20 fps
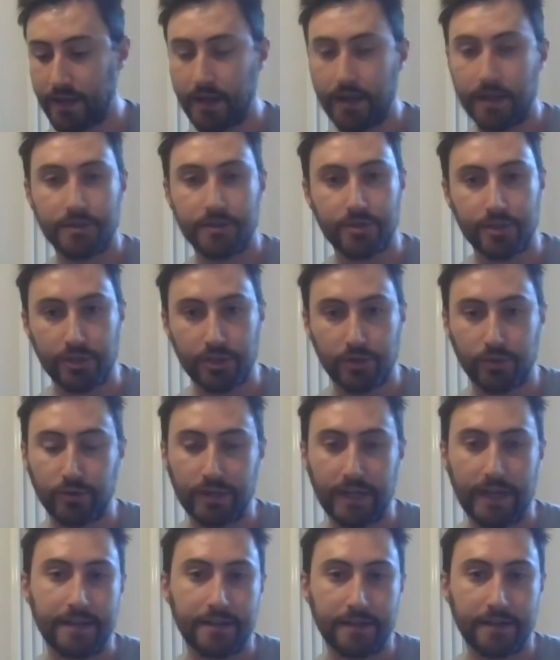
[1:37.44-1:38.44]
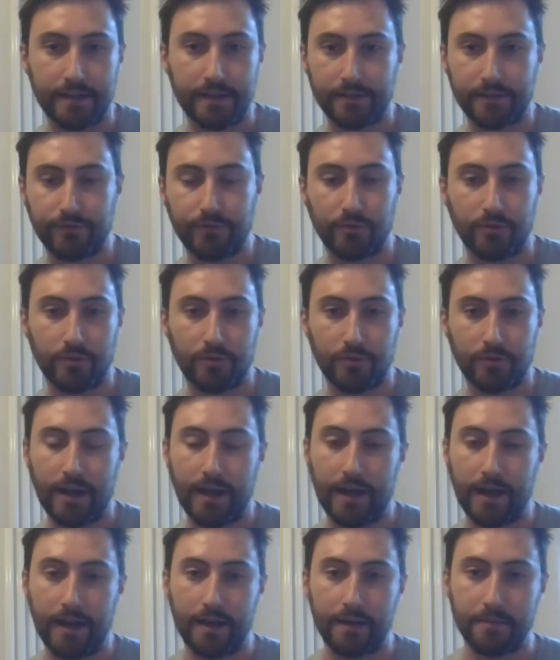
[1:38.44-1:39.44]
secured lending for
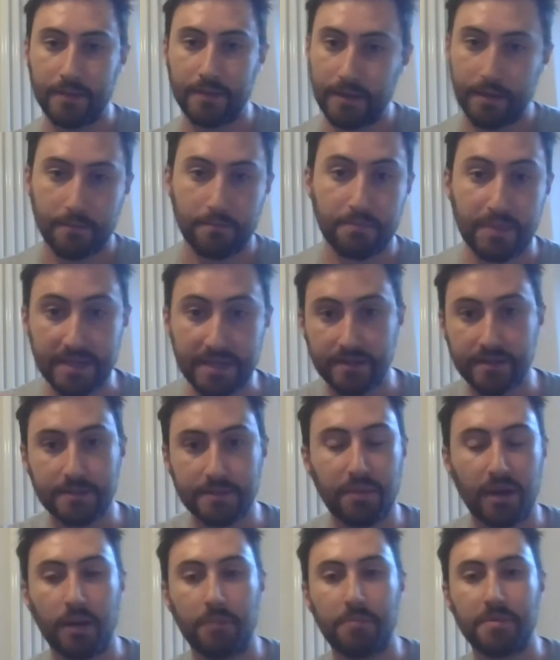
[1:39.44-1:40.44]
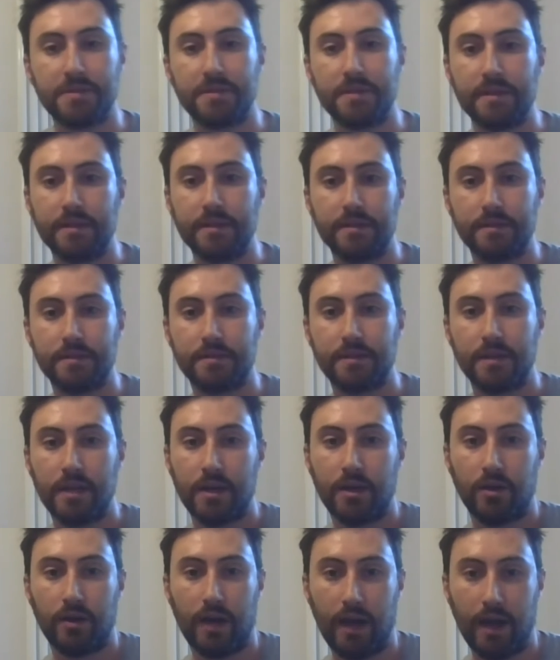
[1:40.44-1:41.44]
business purposes
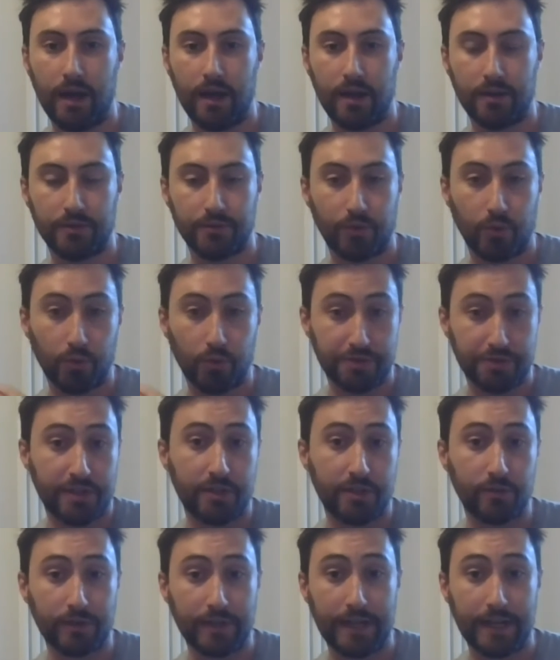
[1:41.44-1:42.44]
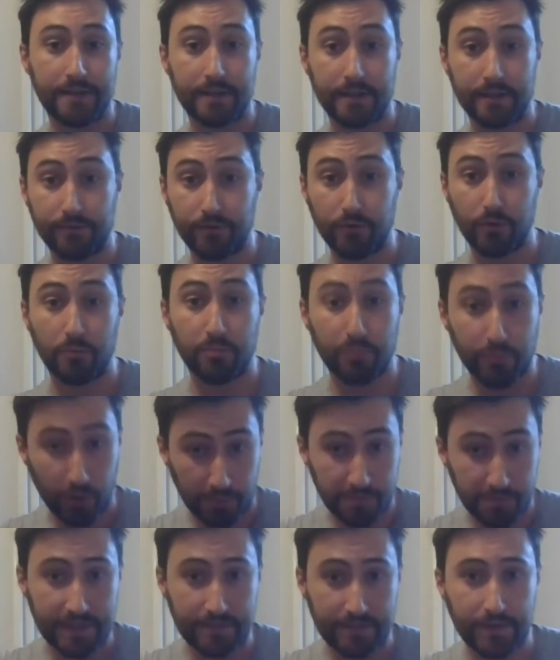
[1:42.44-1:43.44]
or secured lending for
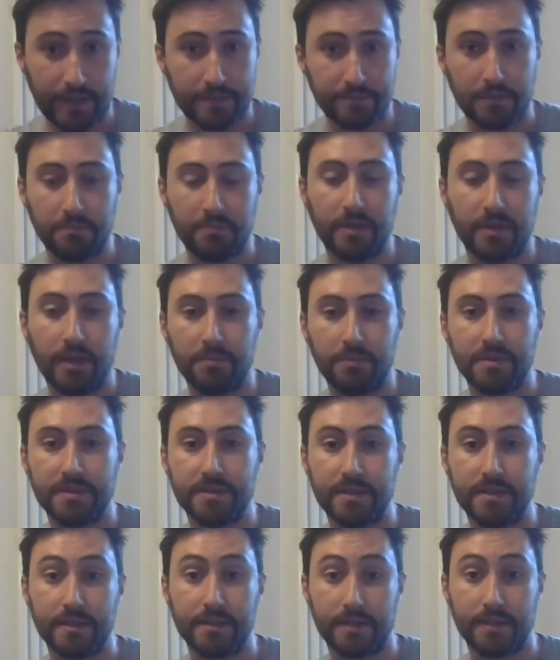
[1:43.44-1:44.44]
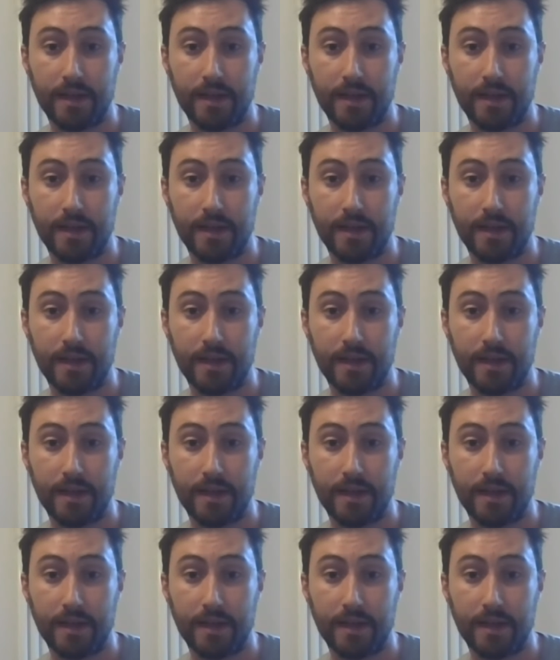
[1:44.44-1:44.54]
property investment purposes.